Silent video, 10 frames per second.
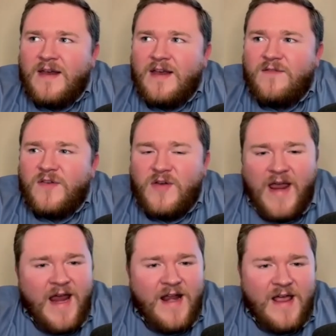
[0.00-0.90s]
if you
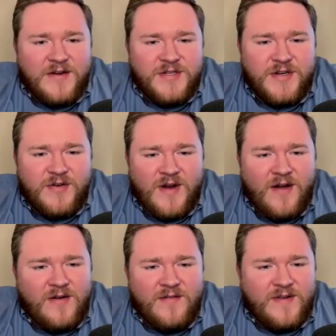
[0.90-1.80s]
can't execute,
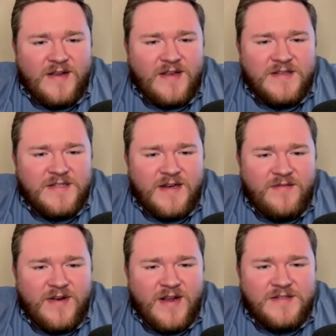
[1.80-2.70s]
it doesn't
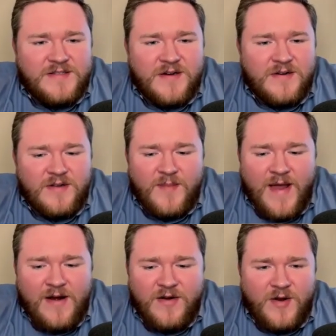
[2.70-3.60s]
even necessarily
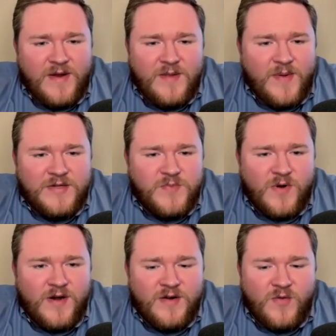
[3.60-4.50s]
matter. You could be in the best
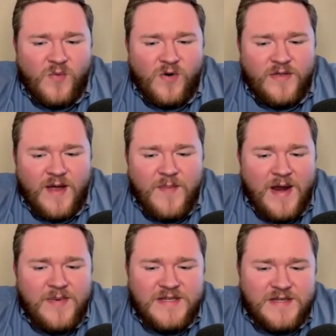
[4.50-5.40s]
market in the world. Now,
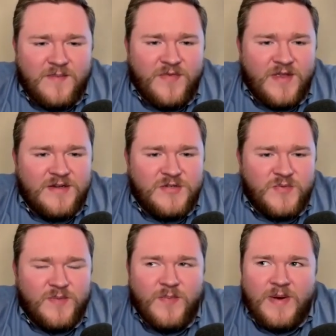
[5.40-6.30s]
maybe some things
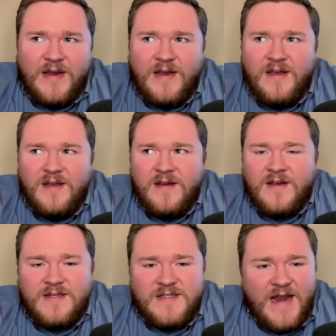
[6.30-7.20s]
would be
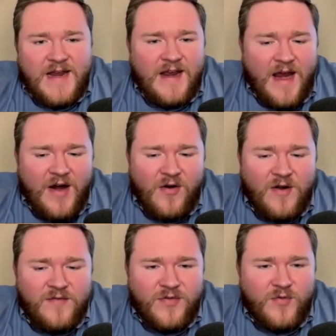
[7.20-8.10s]
taken care
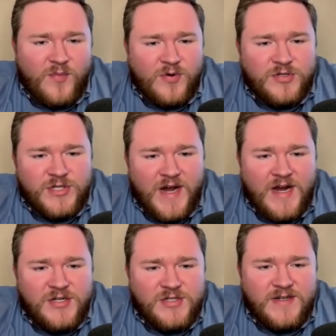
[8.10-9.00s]
of through
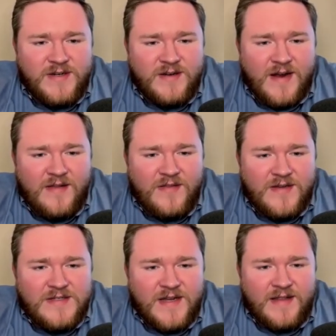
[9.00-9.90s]
appreciation and
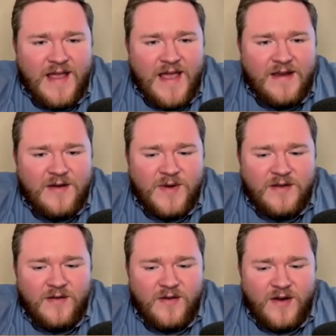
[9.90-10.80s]
things like that.
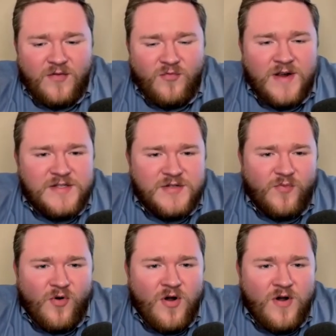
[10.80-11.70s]
You could right
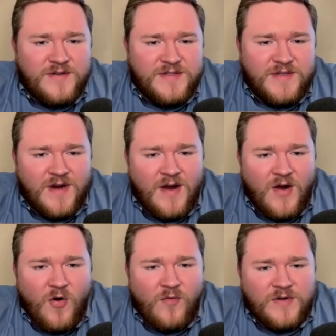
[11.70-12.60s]
some wrongs
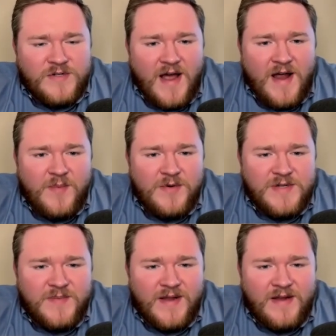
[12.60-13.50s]
over time or
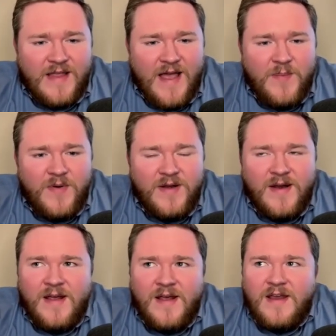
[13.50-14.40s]
something like that. But,
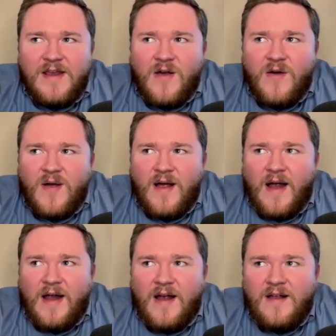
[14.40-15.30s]

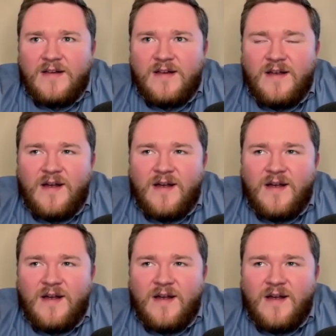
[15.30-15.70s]
I